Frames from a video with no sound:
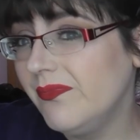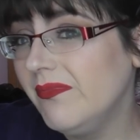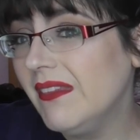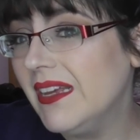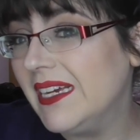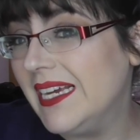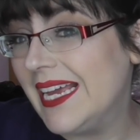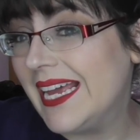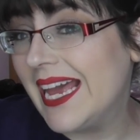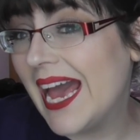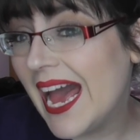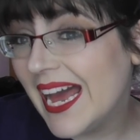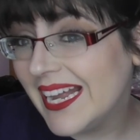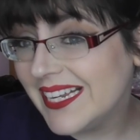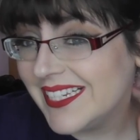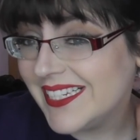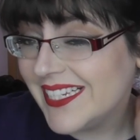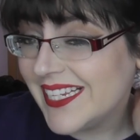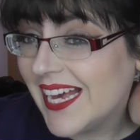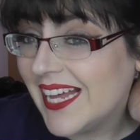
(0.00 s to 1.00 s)
You can't
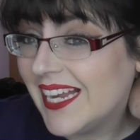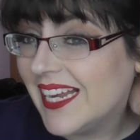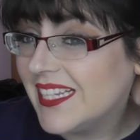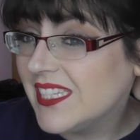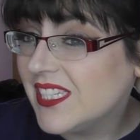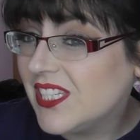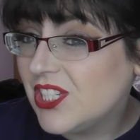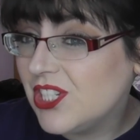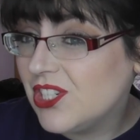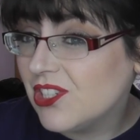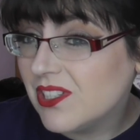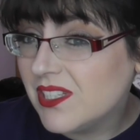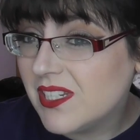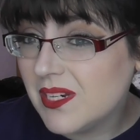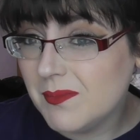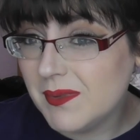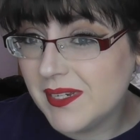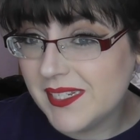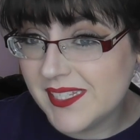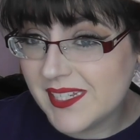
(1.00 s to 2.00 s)
tell, it's just
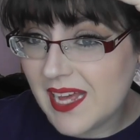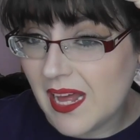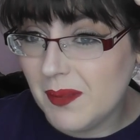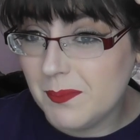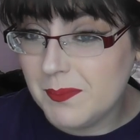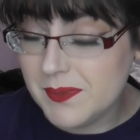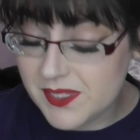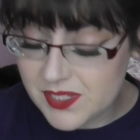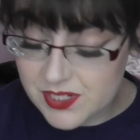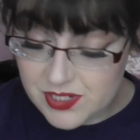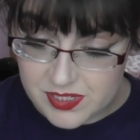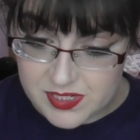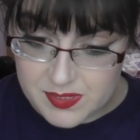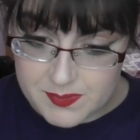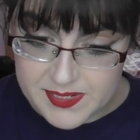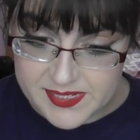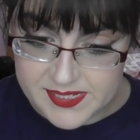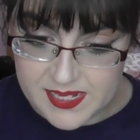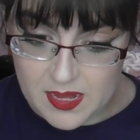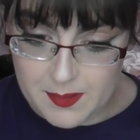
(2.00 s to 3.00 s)
on my scalp. It's just on
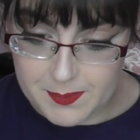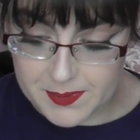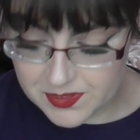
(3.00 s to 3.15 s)
my scalp.